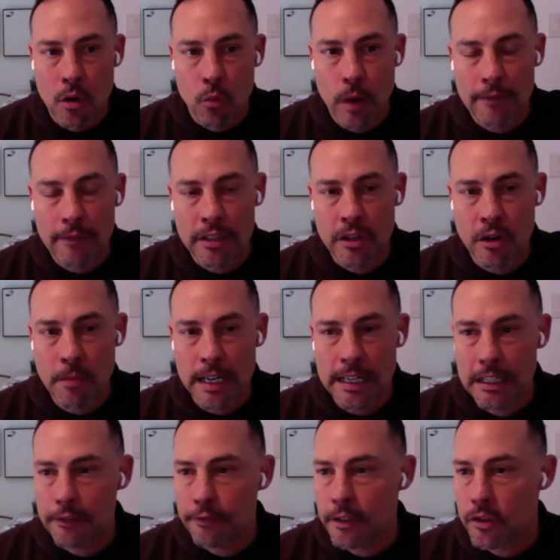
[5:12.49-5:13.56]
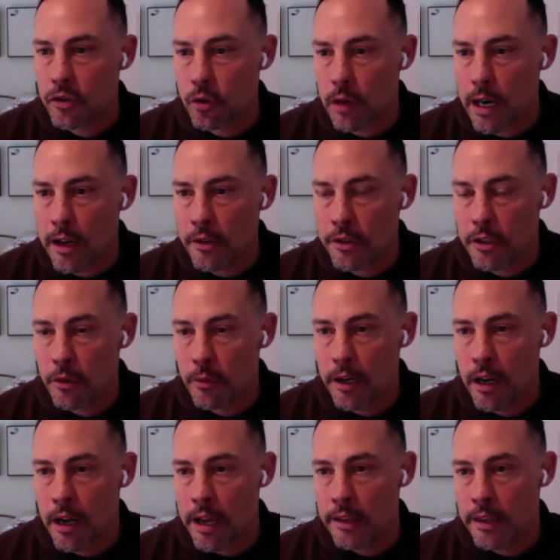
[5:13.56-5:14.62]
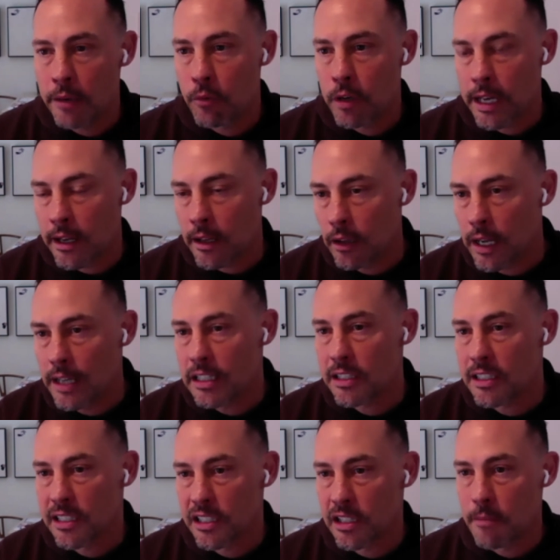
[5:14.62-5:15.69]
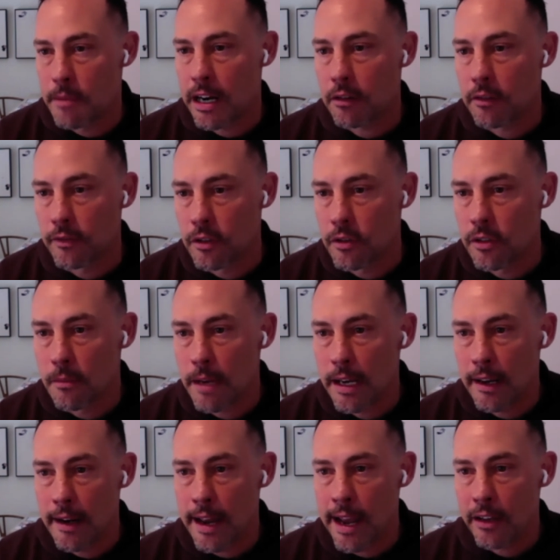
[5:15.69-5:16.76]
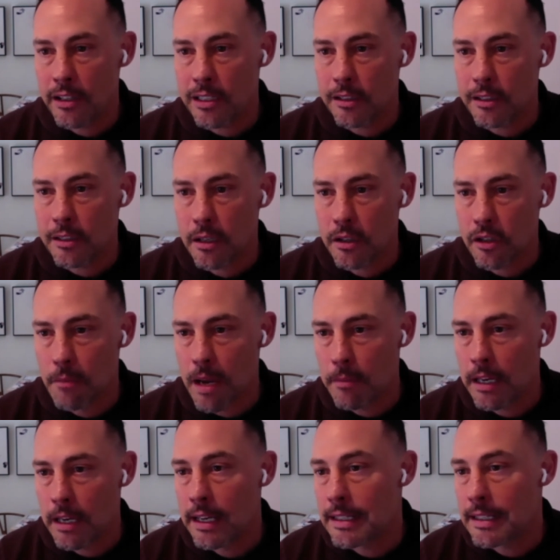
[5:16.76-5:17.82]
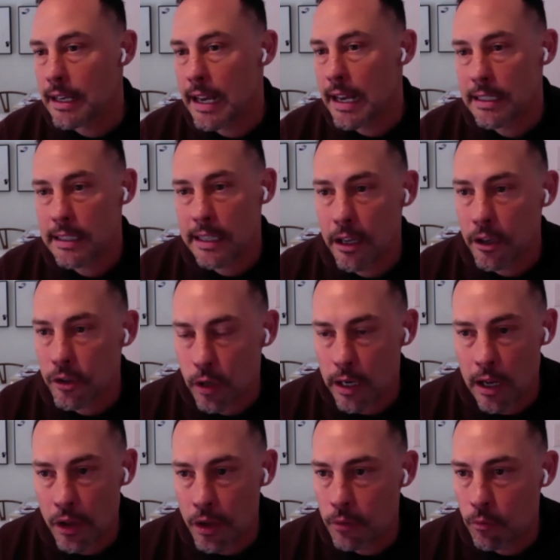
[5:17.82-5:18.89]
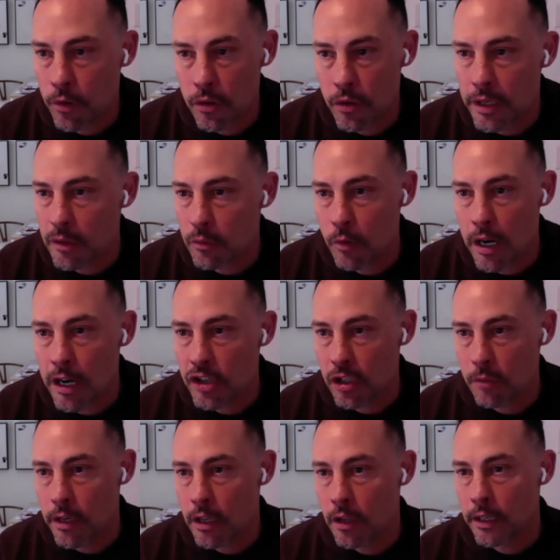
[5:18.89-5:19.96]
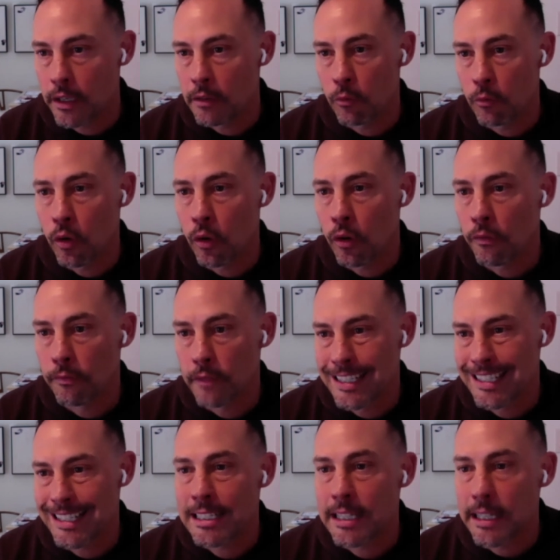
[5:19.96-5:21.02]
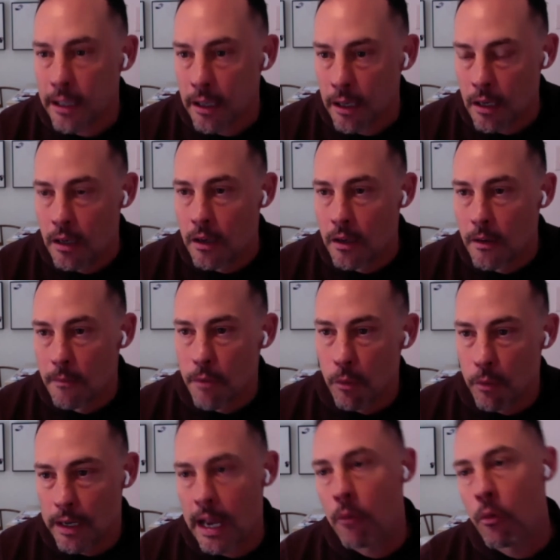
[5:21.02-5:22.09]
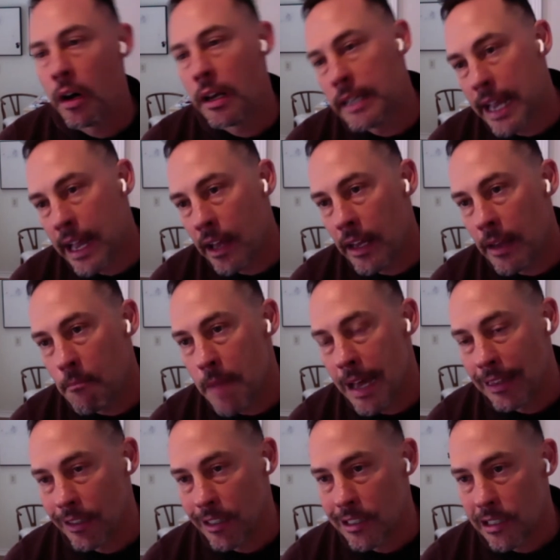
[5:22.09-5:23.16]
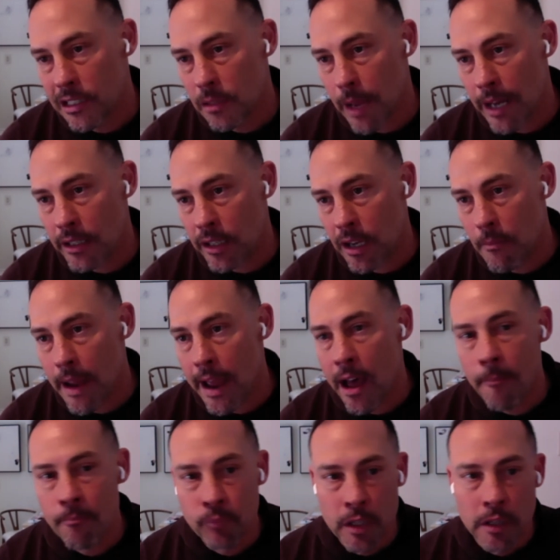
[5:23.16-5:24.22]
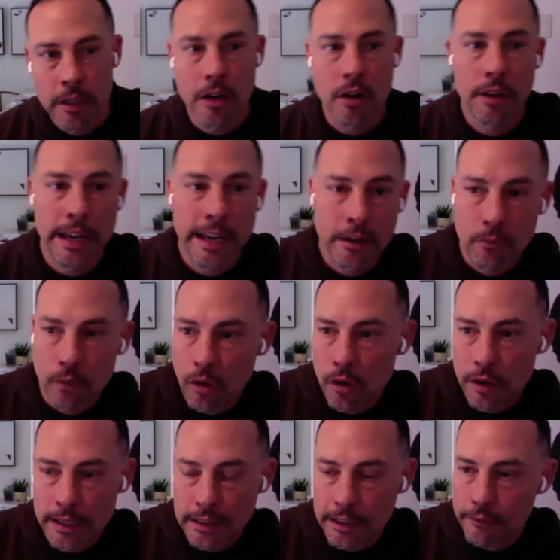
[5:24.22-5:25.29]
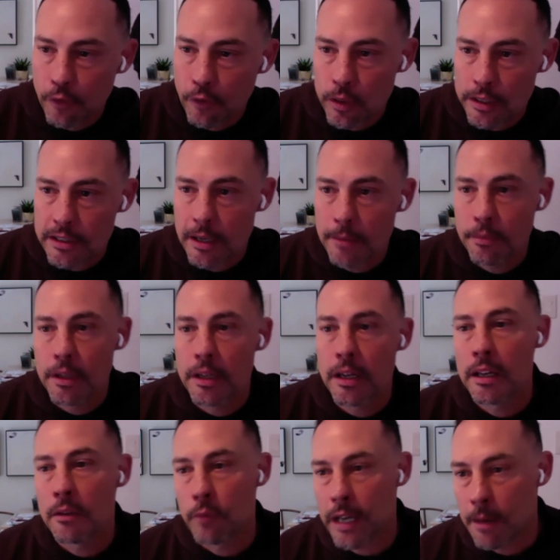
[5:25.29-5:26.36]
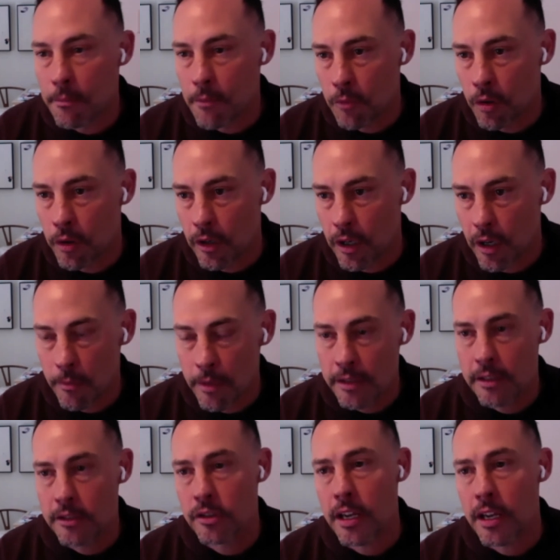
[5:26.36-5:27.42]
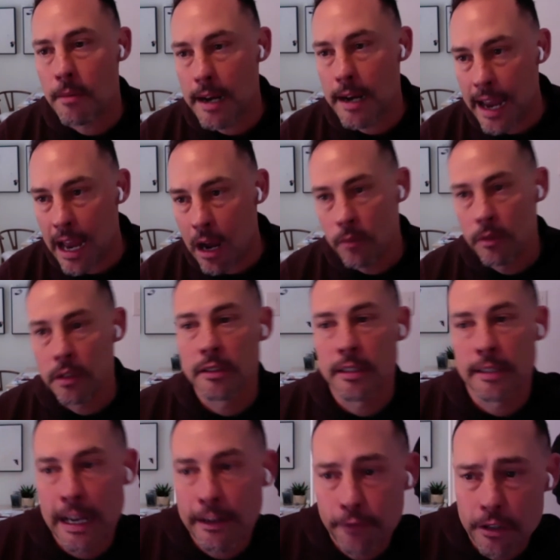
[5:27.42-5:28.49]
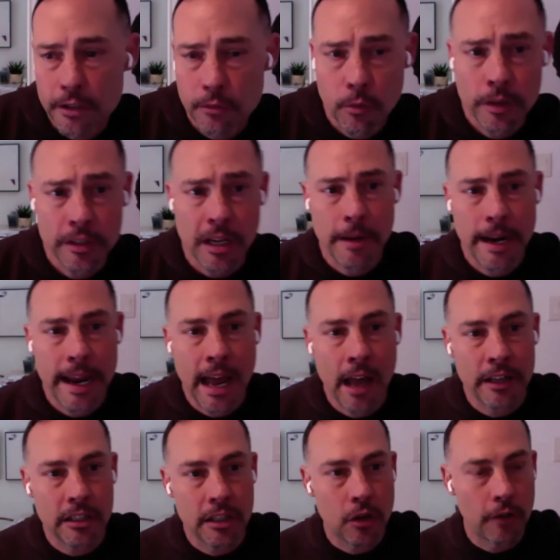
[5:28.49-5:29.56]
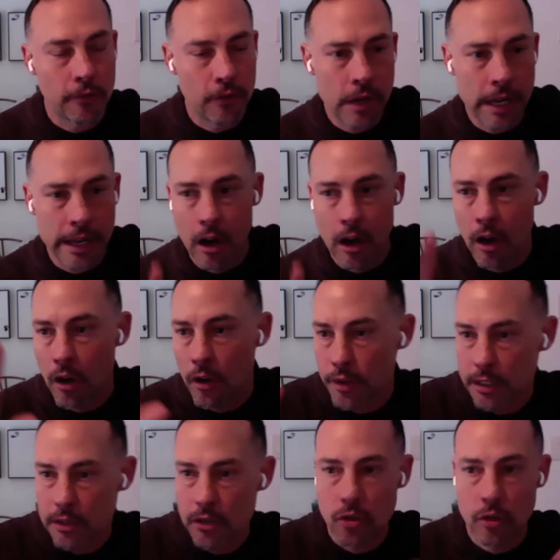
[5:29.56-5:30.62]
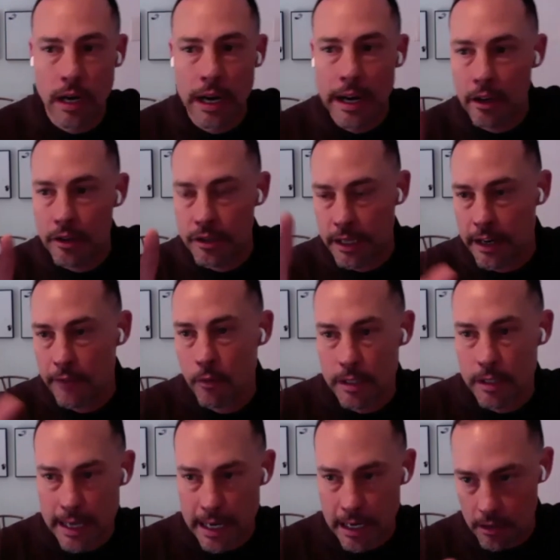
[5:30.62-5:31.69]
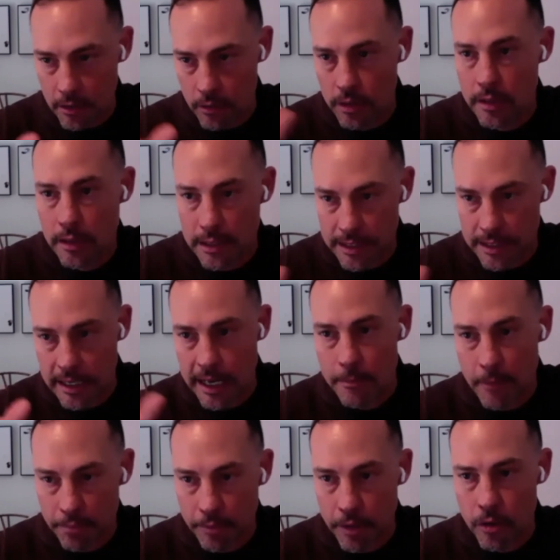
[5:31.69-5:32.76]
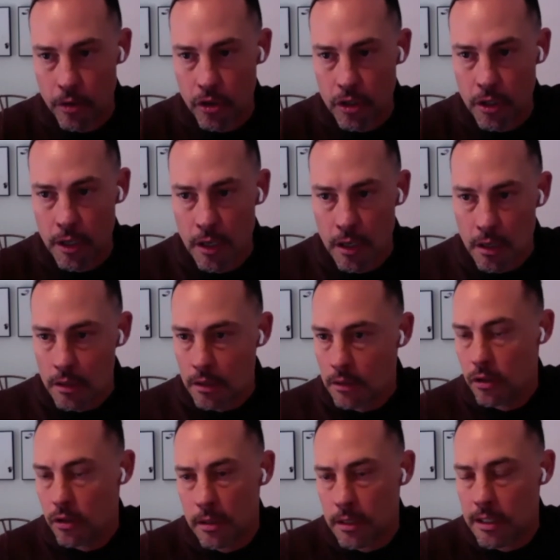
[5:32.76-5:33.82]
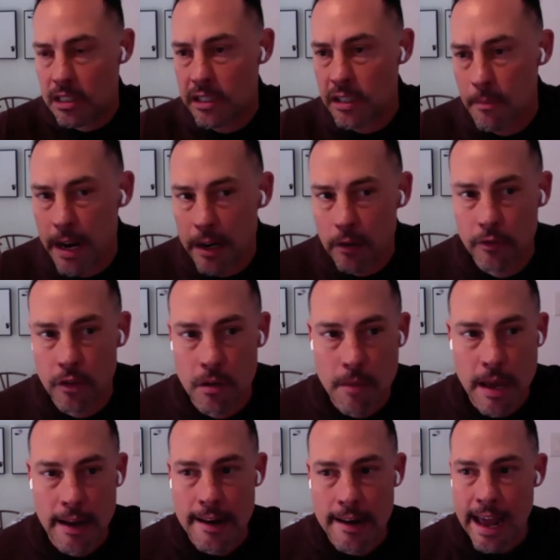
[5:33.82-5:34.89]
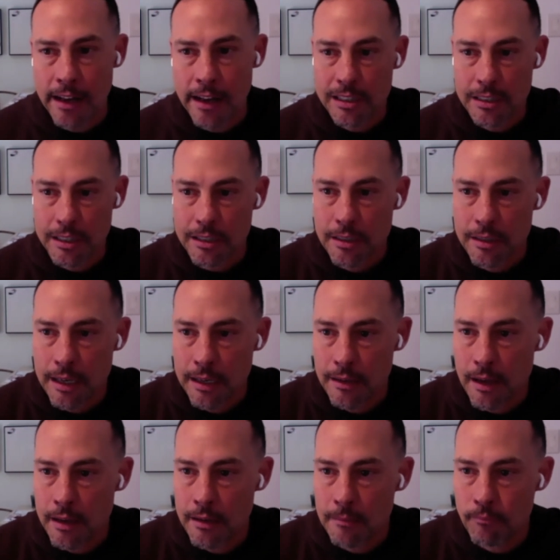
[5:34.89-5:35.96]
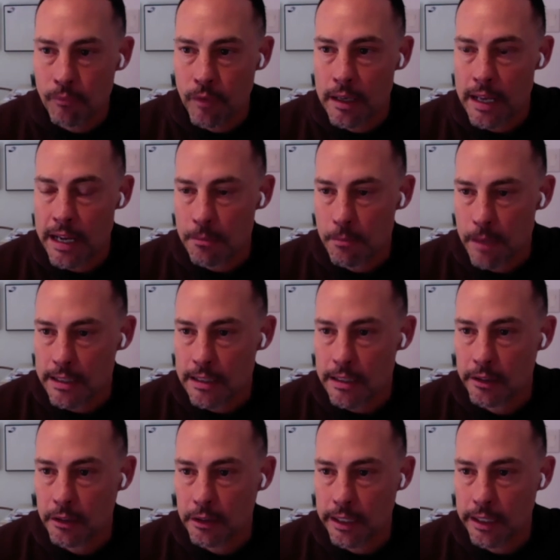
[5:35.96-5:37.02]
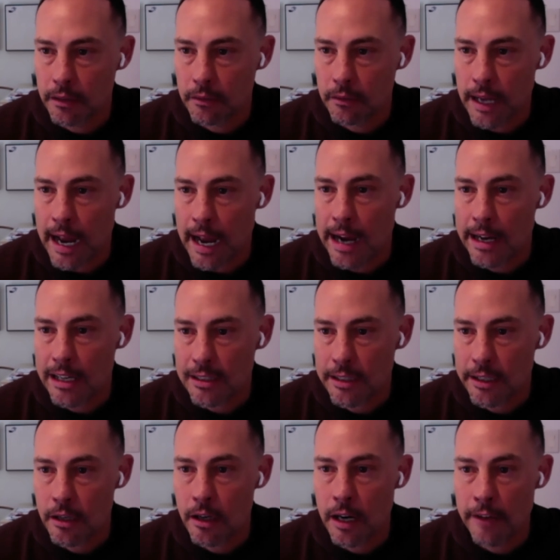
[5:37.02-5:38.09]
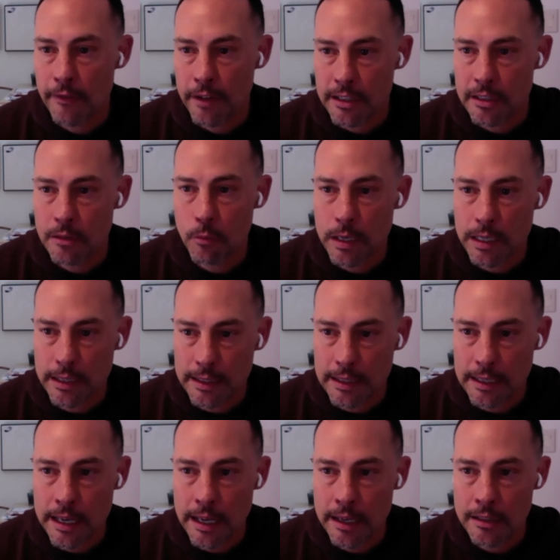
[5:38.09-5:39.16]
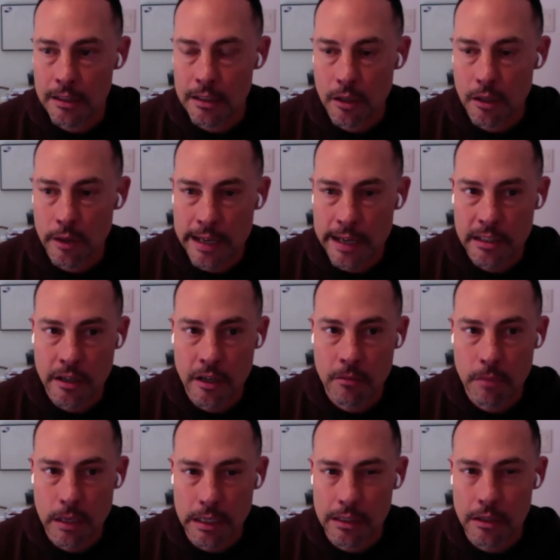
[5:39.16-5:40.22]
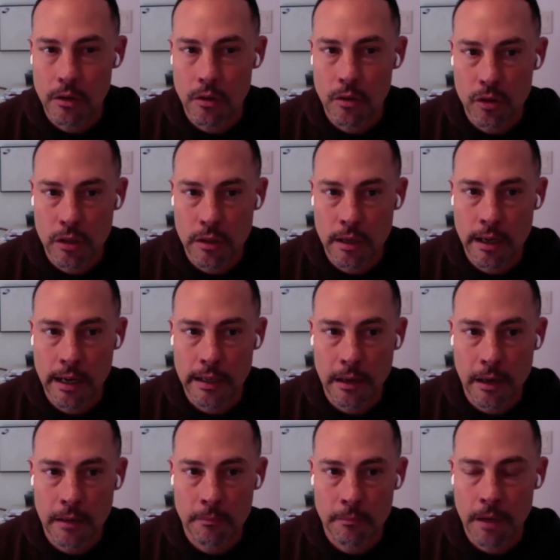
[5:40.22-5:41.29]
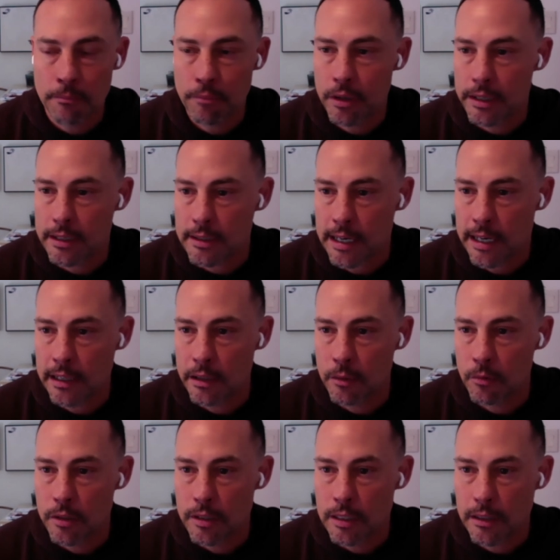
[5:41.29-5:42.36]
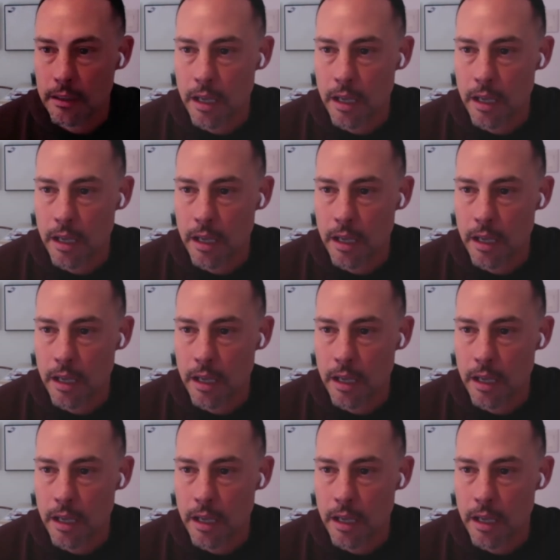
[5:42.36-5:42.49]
We have so many different trials going on that we're getting lots of systematic reviews and meta-analysis. So maybe it is an ACL trial that we're doing at Rush and we only enrolled 60, but we got one down at Methodist that's about to come out. They enrolled, I think, 40 something. We got Memorial Herman's that's coming out. Stanford's one's coming out. And so if you get all these trials and everyone's kind of using the same approach, just systematic review and meta-analysis, and that's basically the highest tier evidence that we can get. And so that's going to be huge. And then I'm pretty excited that we're seeing